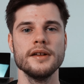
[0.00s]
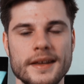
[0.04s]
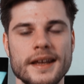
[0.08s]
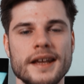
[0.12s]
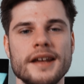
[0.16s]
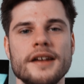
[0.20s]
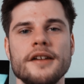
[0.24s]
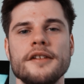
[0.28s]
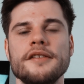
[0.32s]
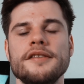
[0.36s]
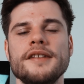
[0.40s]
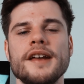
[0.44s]

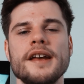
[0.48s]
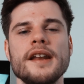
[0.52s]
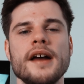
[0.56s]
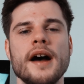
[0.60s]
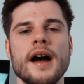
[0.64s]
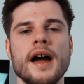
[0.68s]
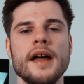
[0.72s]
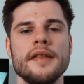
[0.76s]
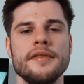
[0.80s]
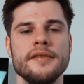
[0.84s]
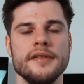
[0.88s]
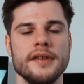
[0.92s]
is that
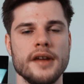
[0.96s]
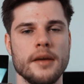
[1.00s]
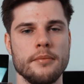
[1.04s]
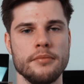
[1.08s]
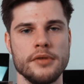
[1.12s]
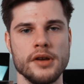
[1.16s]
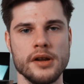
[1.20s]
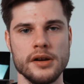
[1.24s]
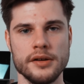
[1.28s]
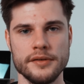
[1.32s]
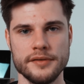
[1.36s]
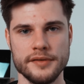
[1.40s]
I had the
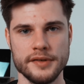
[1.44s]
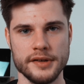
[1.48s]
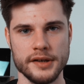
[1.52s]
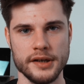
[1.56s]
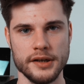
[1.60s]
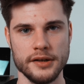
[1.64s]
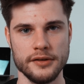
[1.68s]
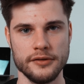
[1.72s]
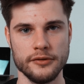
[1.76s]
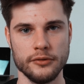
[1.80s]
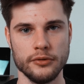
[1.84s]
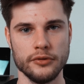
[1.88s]

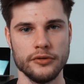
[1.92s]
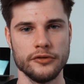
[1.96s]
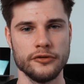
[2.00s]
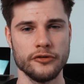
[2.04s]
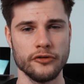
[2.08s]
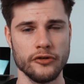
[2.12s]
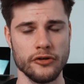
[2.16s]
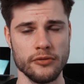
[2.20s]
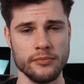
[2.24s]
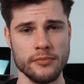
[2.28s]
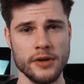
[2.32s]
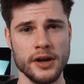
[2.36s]
ability to
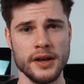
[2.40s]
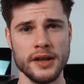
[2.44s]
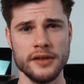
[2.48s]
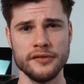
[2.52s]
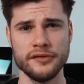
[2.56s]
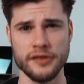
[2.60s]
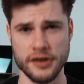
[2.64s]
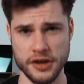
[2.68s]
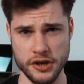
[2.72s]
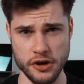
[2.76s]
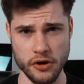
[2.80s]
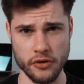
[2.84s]
turn my
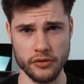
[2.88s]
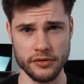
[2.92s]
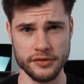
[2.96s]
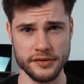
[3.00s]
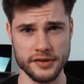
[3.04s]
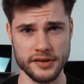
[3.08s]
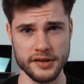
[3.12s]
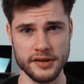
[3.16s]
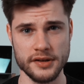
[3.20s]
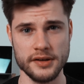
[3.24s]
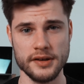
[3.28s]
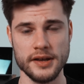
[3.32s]

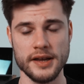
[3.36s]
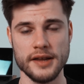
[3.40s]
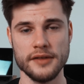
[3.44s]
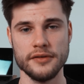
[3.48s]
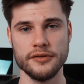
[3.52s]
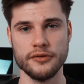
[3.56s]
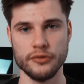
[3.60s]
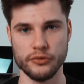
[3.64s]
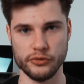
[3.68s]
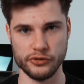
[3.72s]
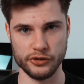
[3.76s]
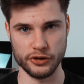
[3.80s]
insecurity
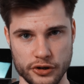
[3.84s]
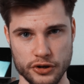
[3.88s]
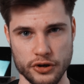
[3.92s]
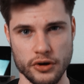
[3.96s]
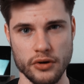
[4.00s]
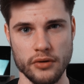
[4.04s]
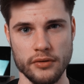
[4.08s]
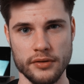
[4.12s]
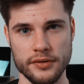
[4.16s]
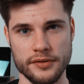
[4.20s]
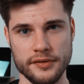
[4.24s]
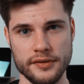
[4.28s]
into
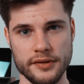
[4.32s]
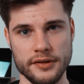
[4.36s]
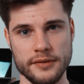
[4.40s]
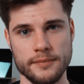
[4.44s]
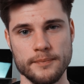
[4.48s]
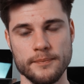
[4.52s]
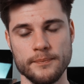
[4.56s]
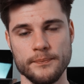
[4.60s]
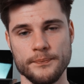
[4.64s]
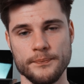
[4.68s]
security.